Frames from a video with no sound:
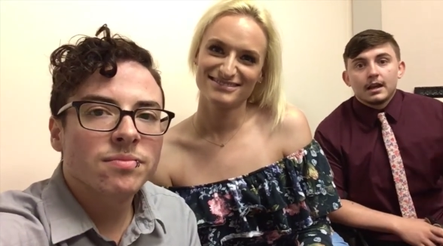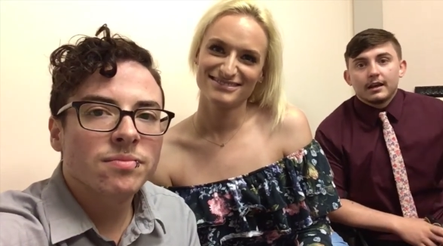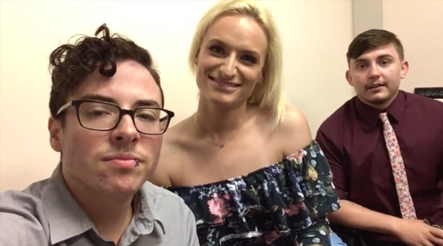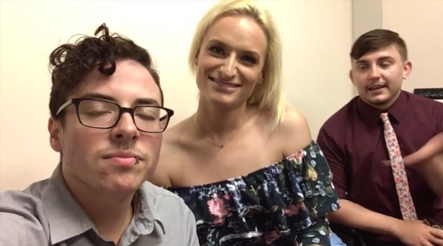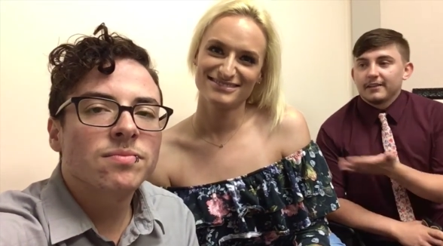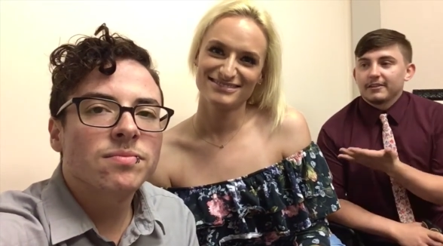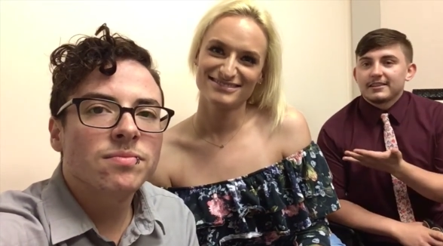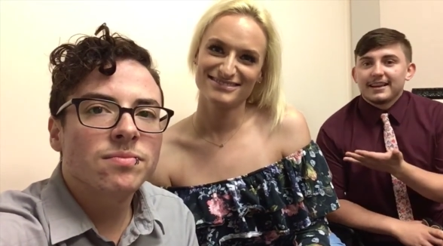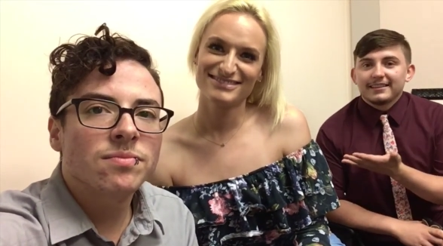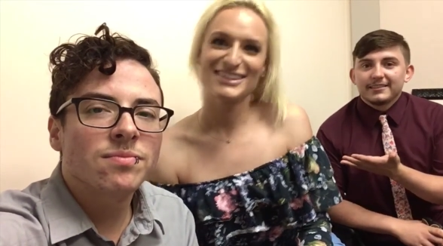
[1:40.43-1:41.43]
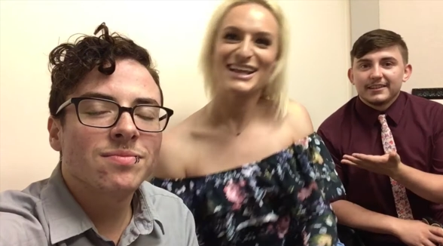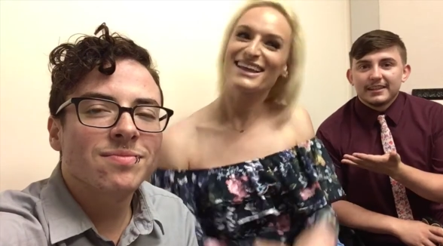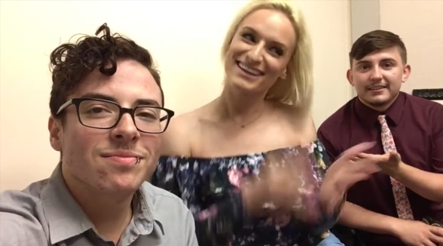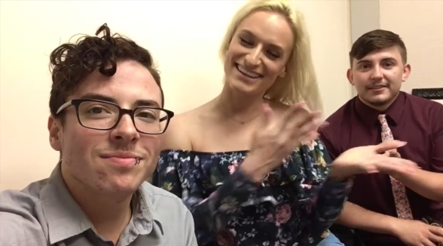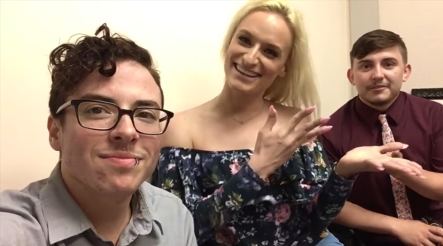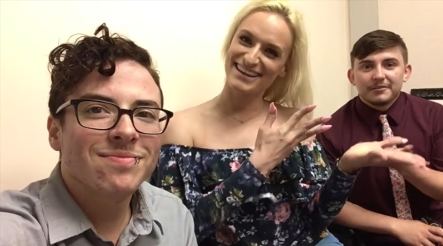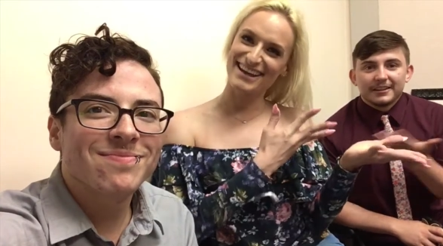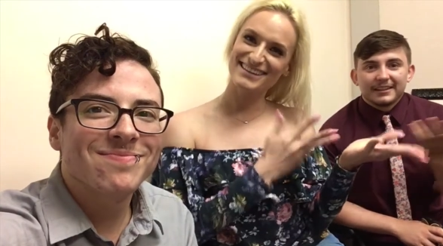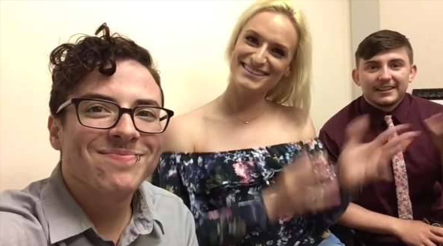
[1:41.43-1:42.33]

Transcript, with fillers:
Speaker 1: Alayna reached out to us, so yes.